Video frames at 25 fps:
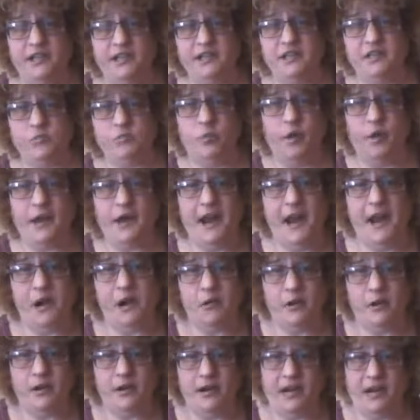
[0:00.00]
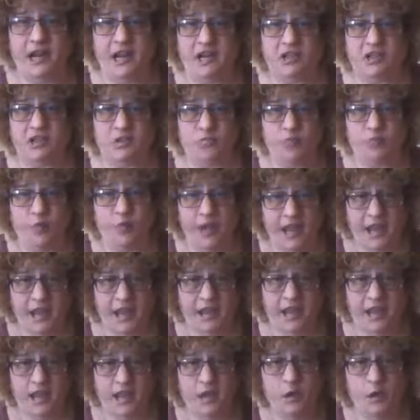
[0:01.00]
That's 1 hour each
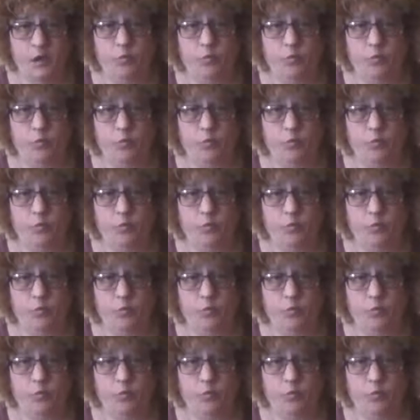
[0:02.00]
week,